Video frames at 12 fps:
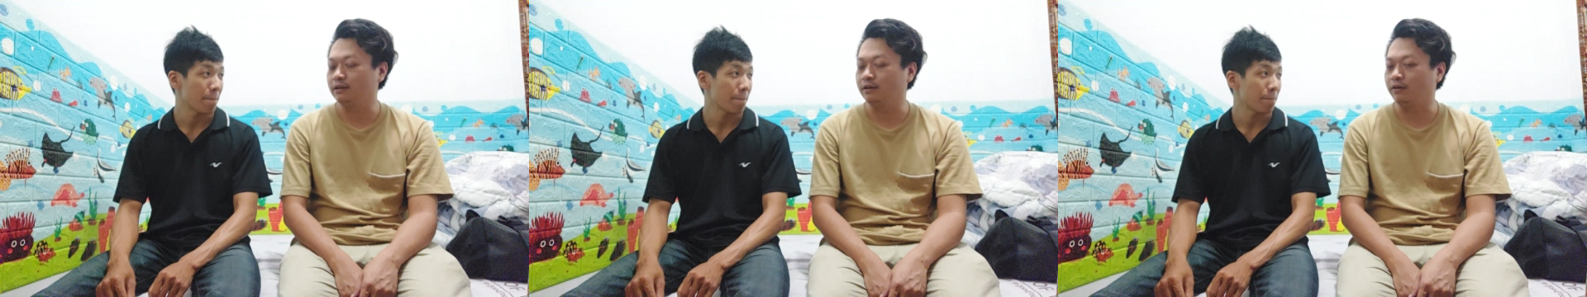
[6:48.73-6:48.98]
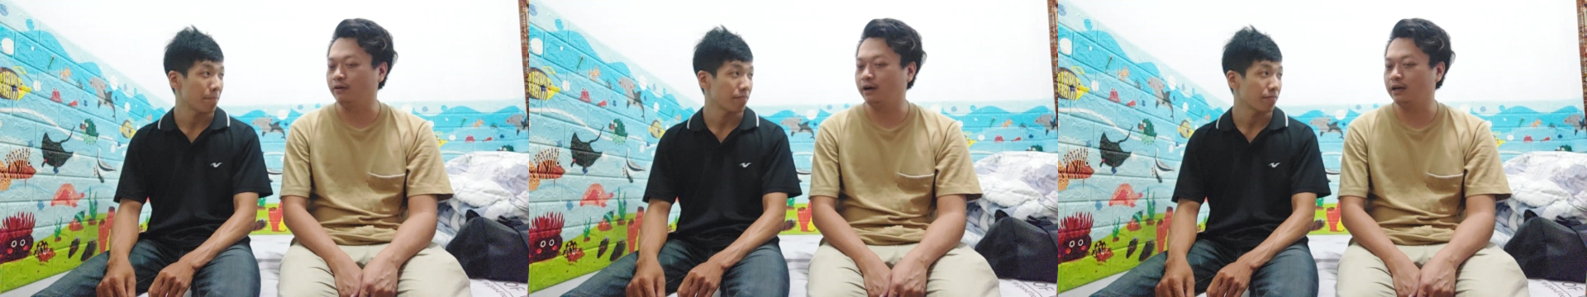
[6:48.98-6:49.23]

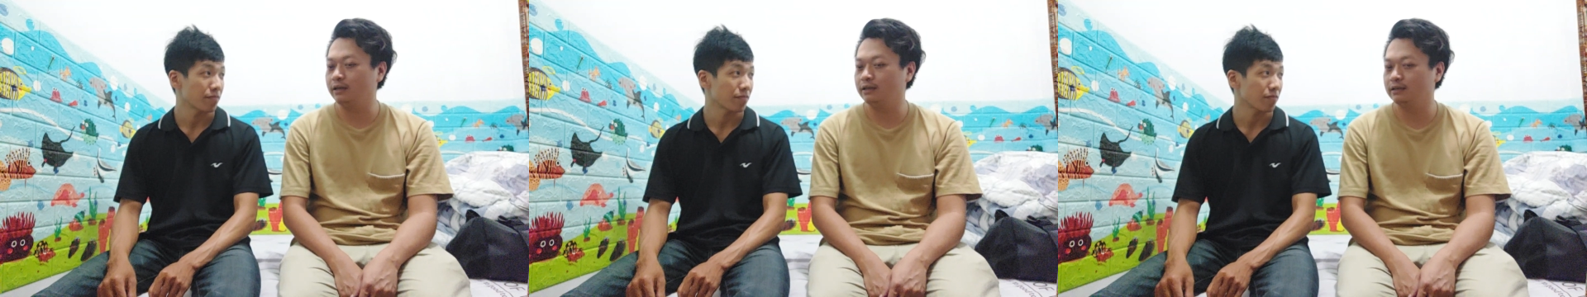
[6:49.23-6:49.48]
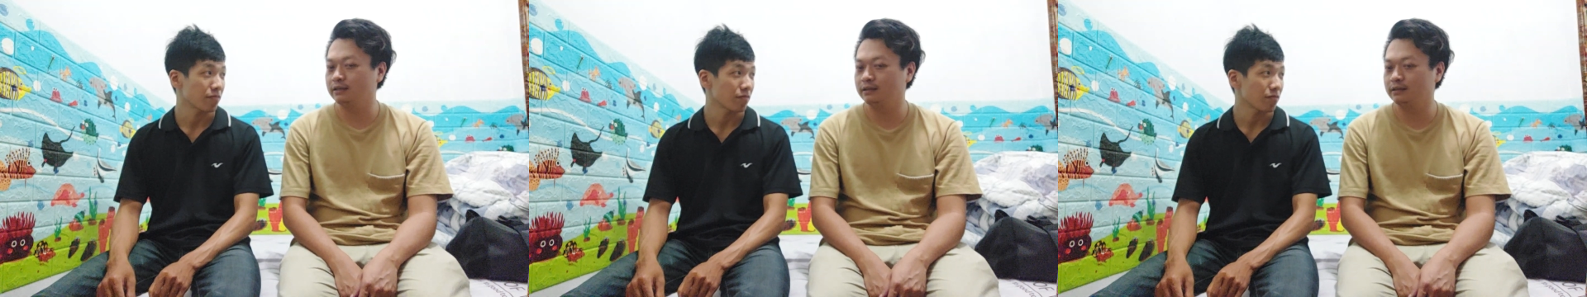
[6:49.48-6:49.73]
Speaker 1: All right
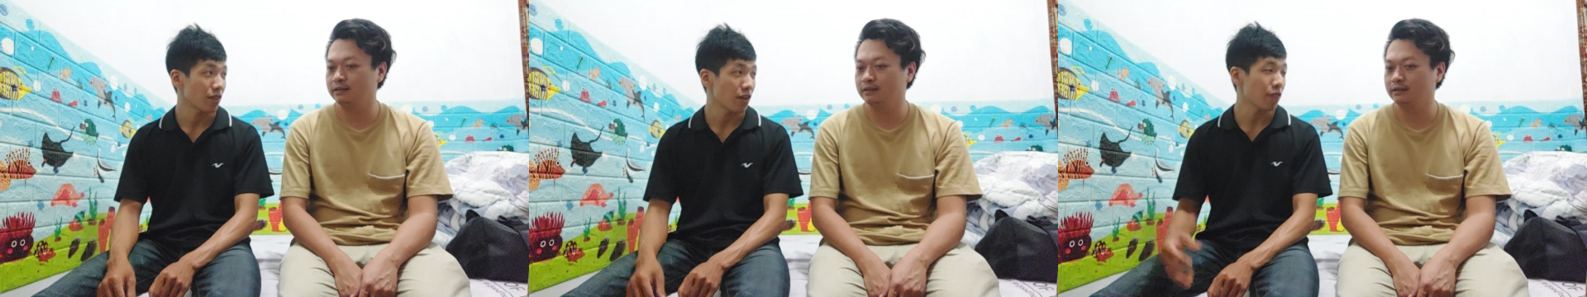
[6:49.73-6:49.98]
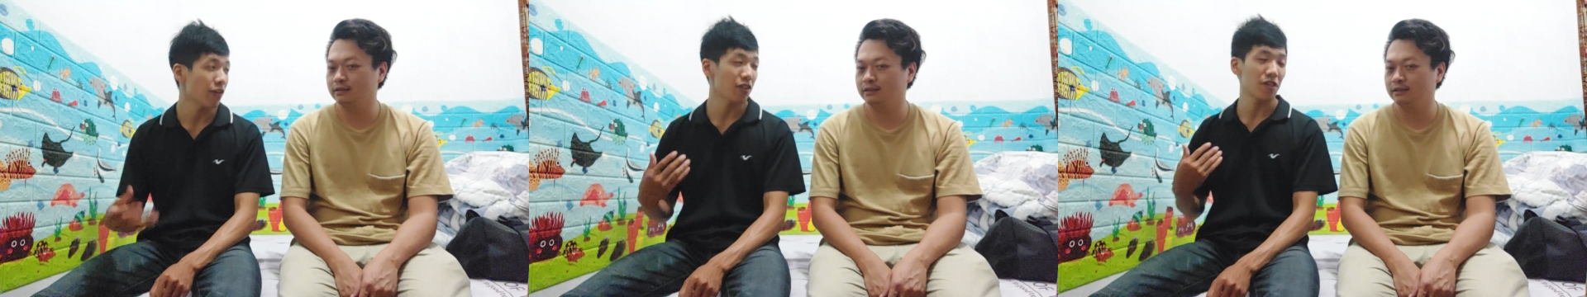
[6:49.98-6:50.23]

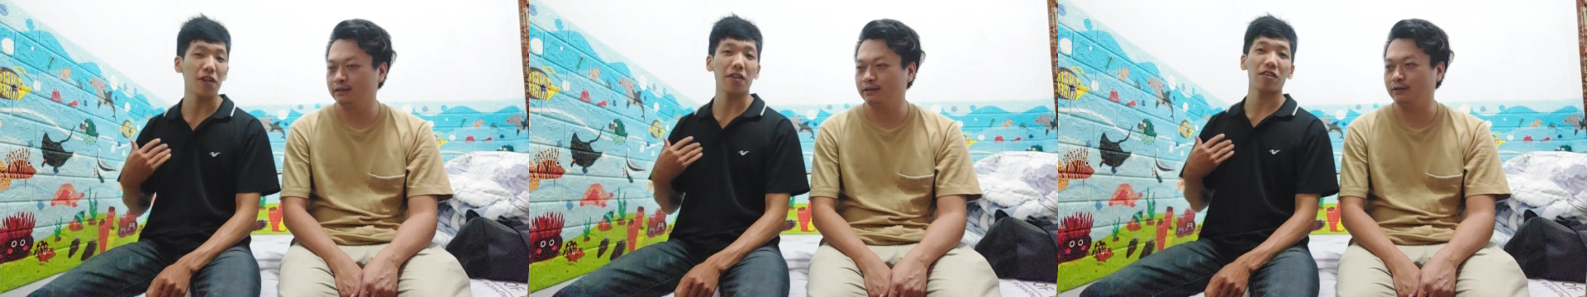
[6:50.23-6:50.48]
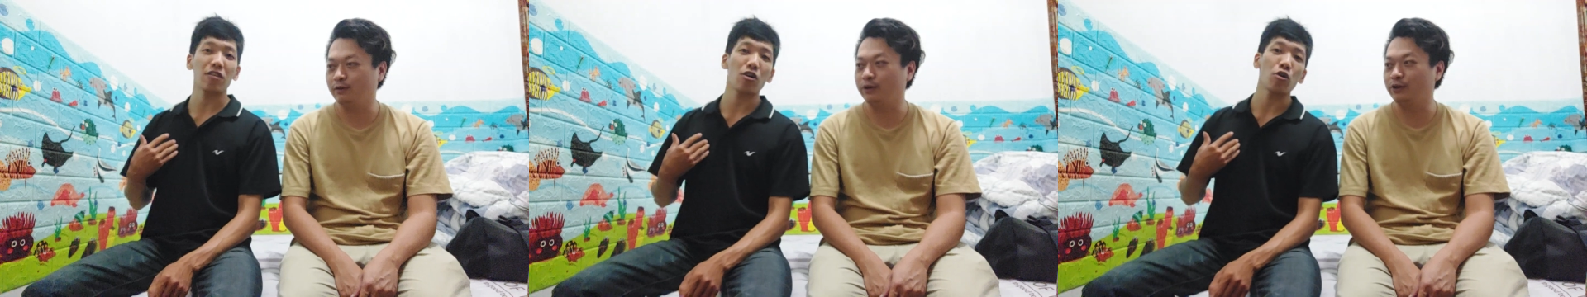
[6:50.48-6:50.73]
if I
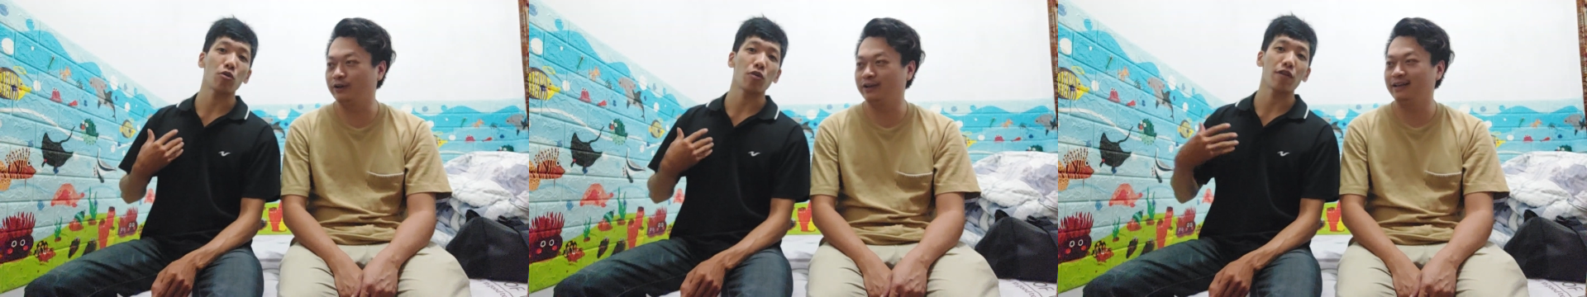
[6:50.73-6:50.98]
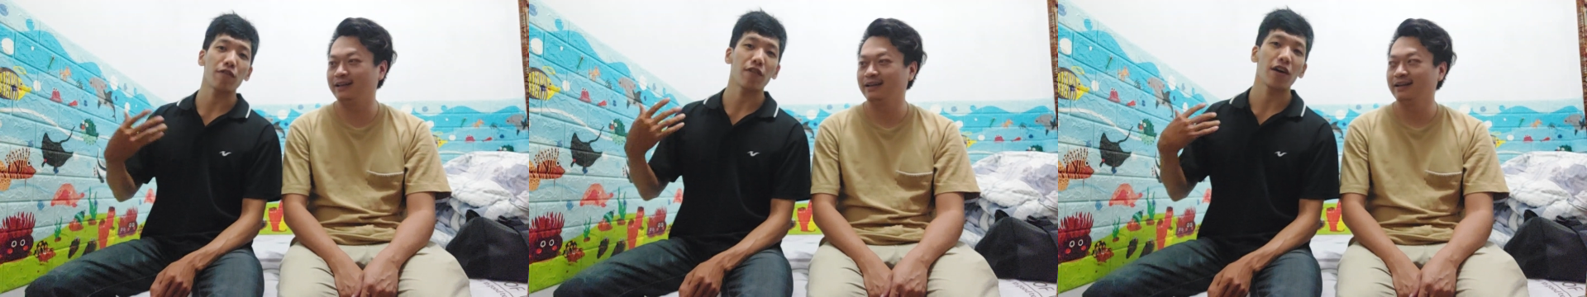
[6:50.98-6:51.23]
think, oh,
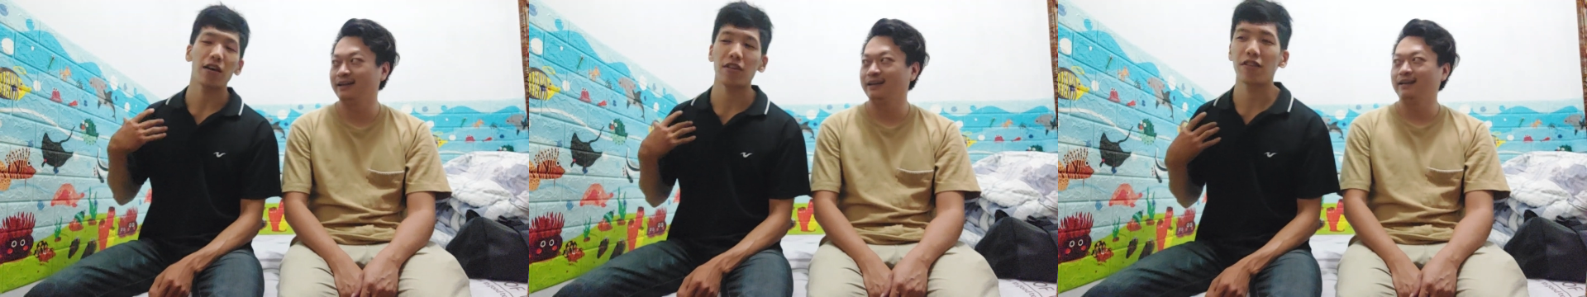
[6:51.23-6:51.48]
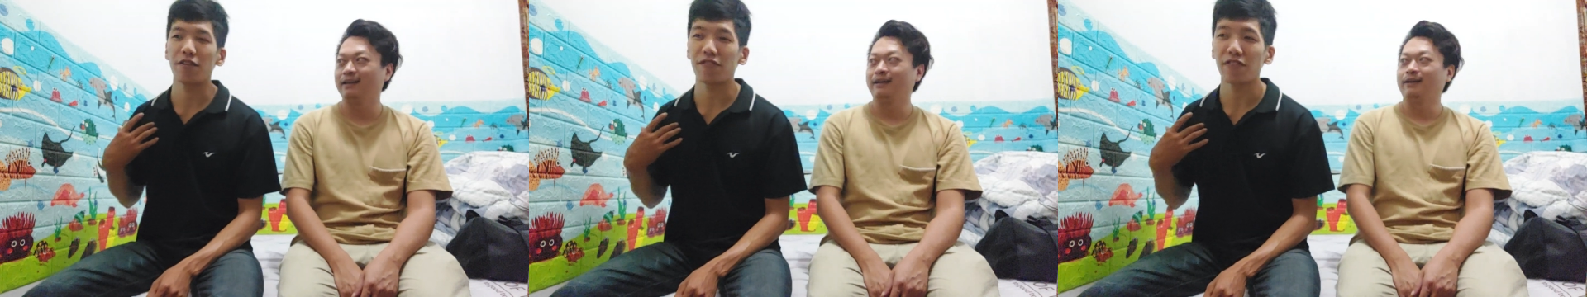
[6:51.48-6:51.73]
if
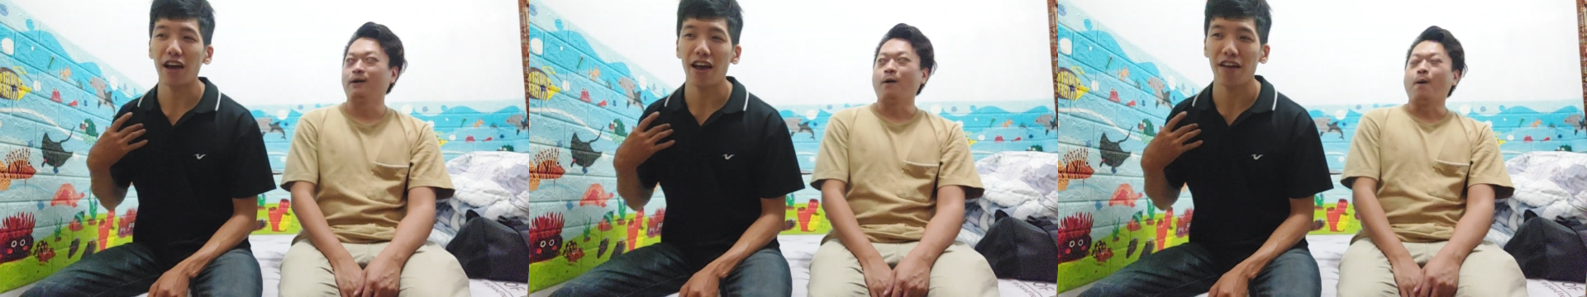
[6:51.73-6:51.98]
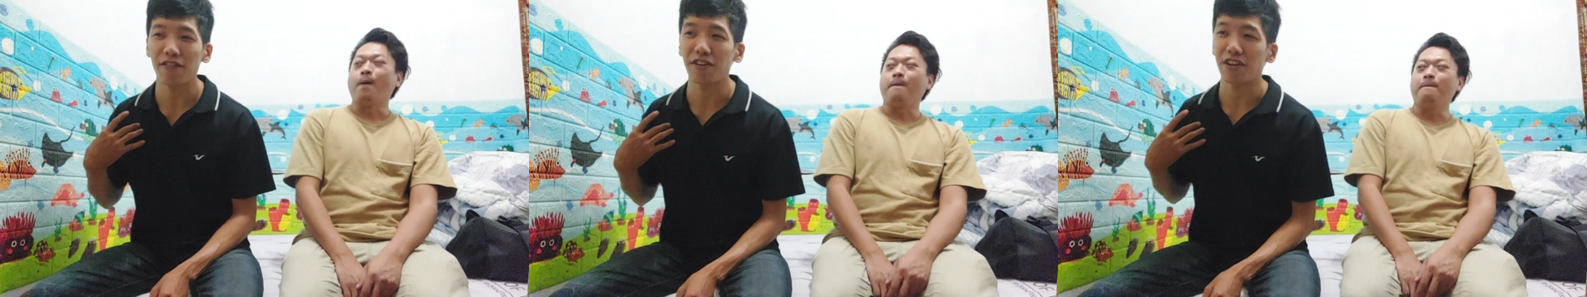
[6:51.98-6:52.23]
if not
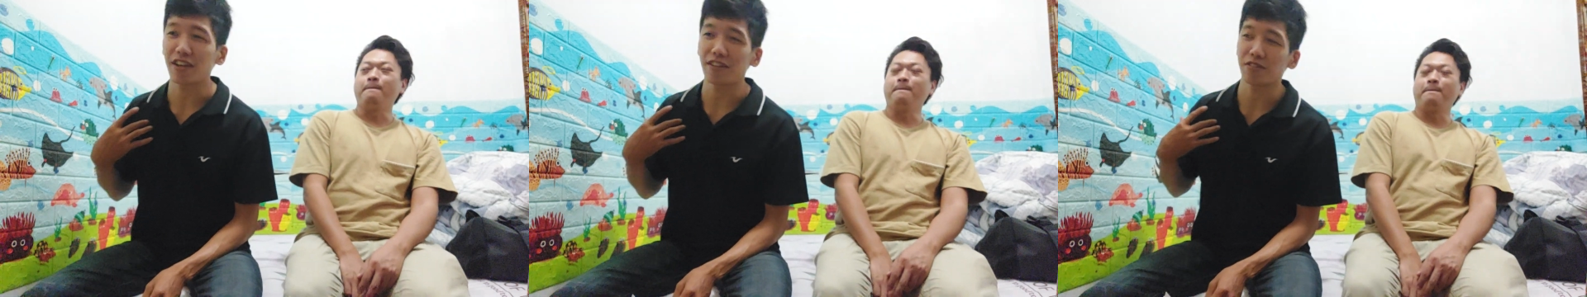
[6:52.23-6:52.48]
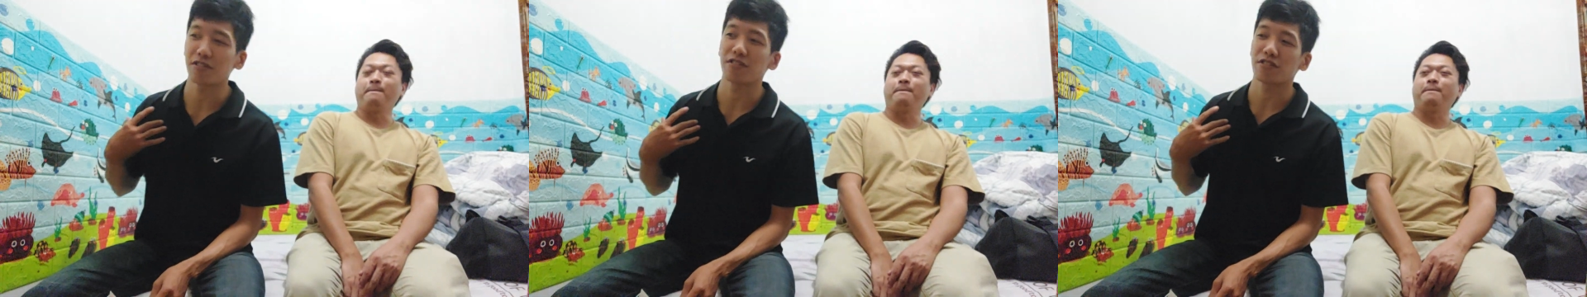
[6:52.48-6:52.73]
having a kid
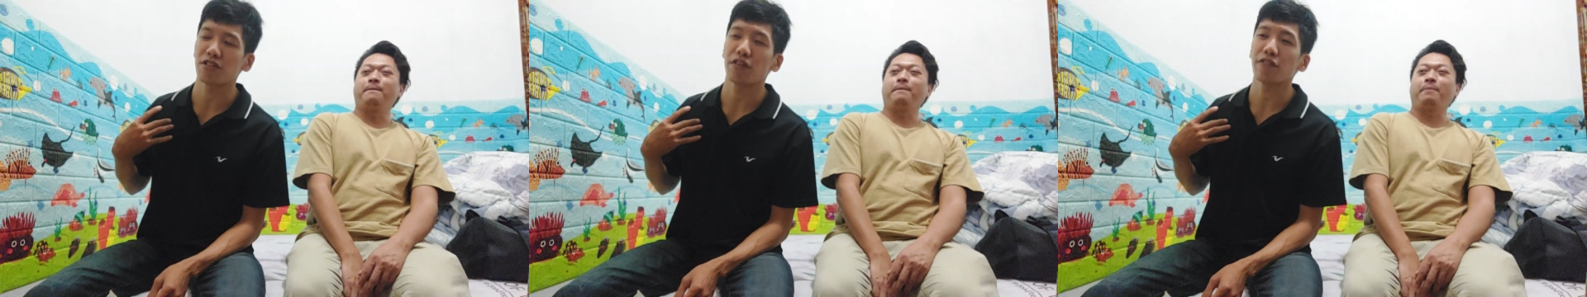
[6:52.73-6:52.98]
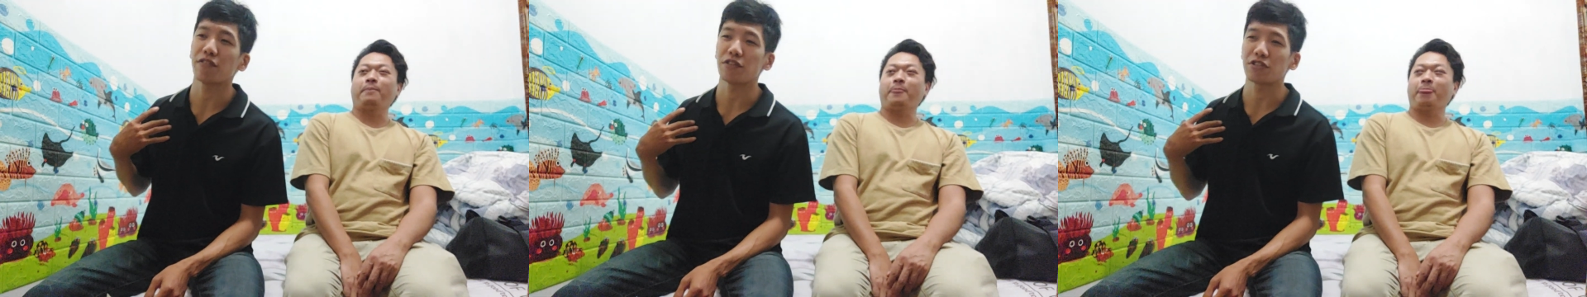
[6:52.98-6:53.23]
is
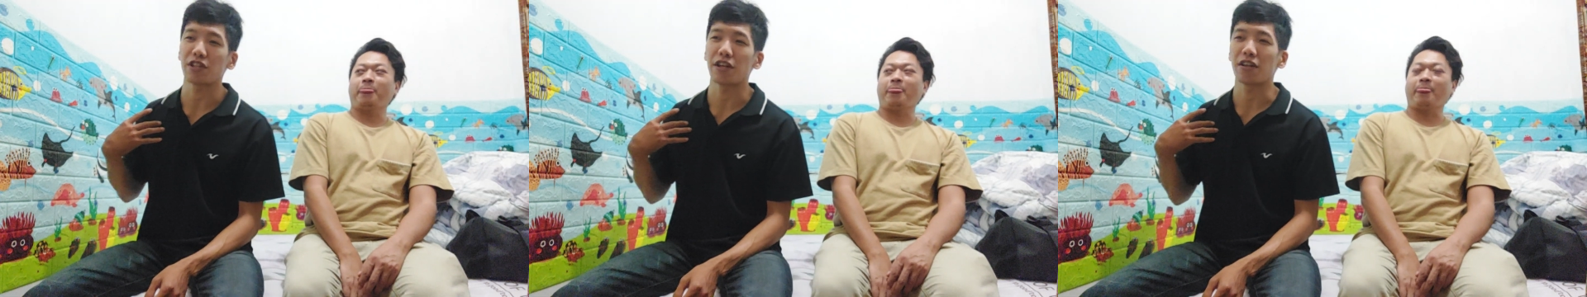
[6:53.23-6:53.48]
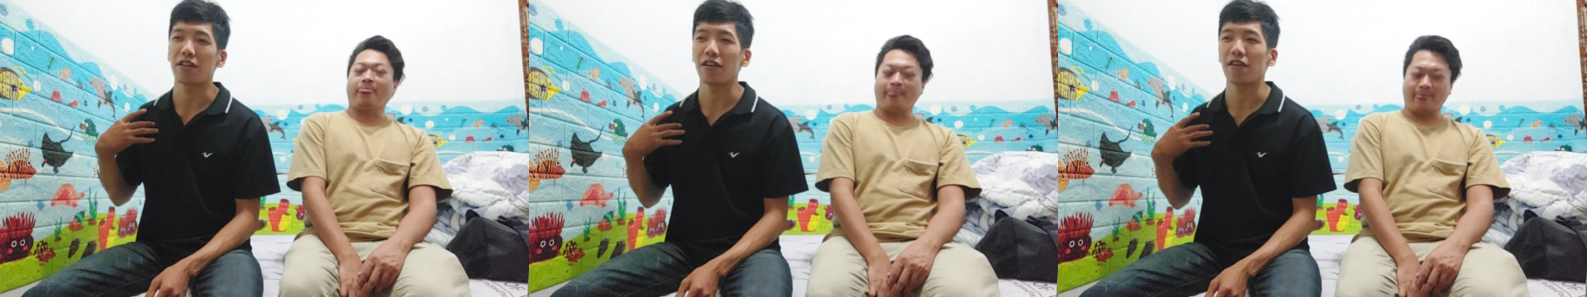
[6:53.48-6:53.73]
selfish, then